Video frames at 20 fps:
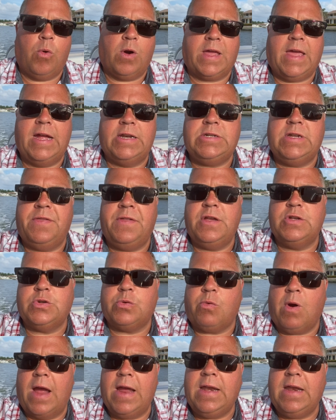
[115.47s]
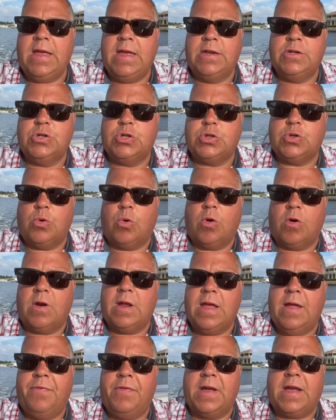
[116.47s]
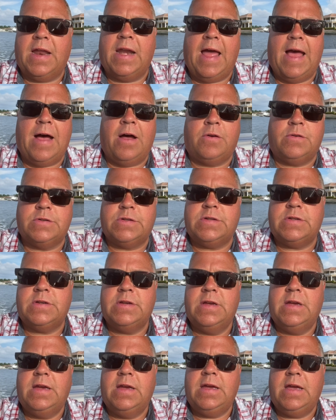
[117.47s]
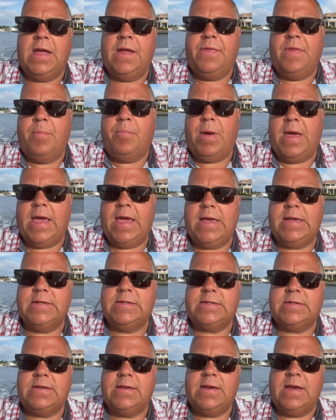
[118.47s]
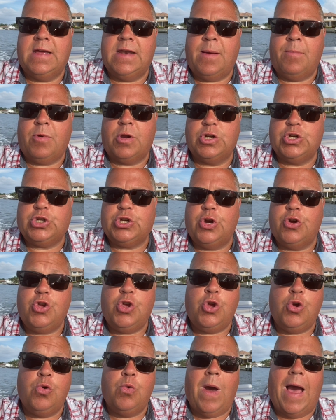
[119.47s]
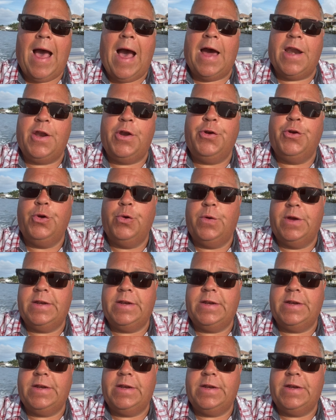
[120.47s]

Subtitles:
catching these right inshore in the canals, in the bays, and I'm going to show you how to do it.